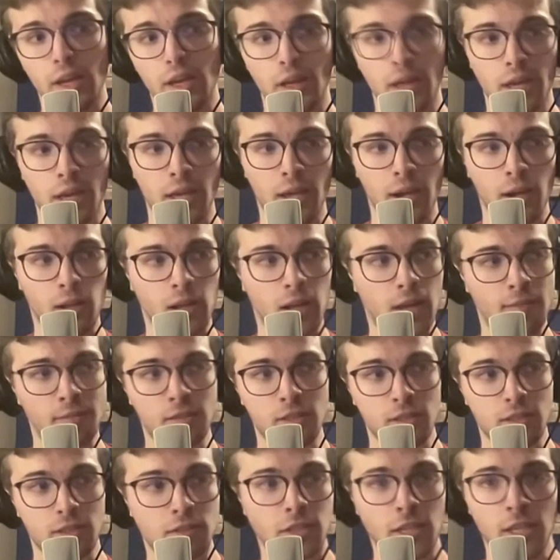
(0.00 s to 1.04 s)
and I'll have
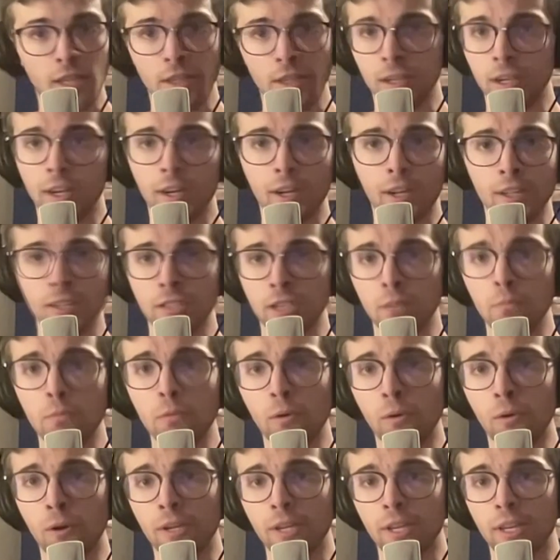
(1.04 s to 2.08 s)
to send it in at some
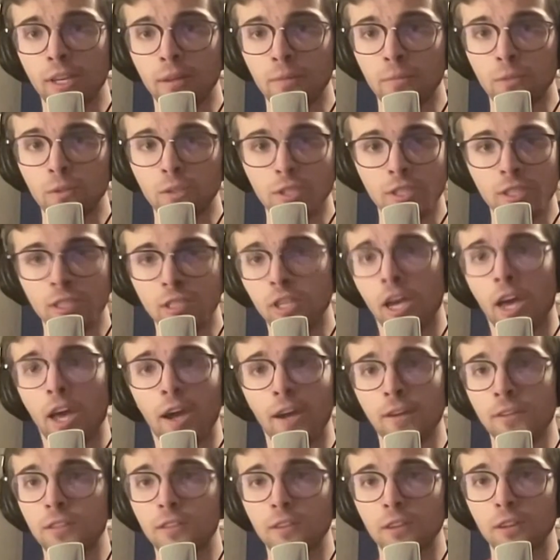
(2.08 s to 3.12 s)
point. It was
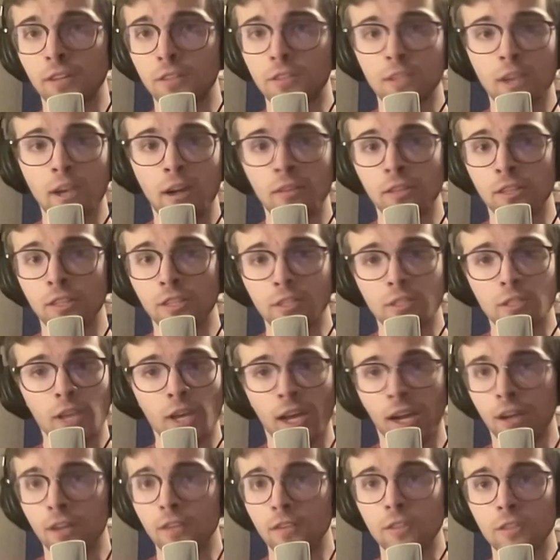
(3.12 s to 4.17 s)
exact. It sounded
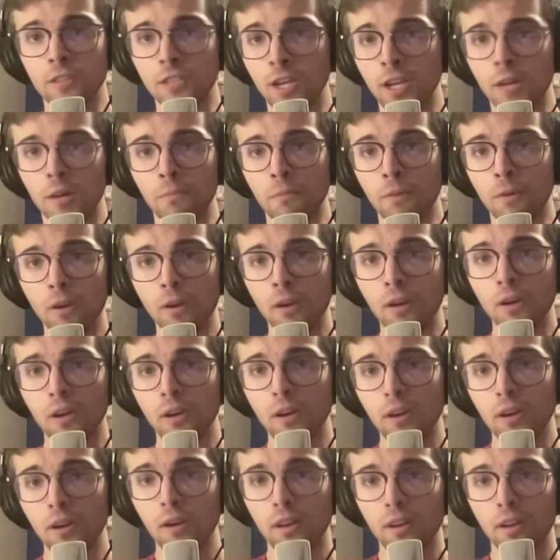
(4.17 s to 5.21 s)
exactly the same.
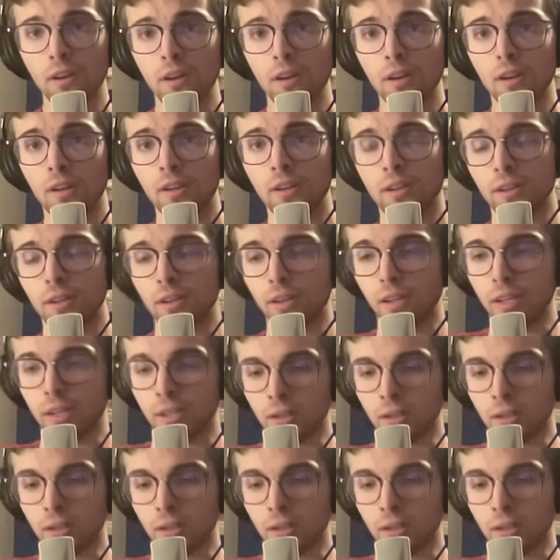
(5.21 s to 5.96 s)
You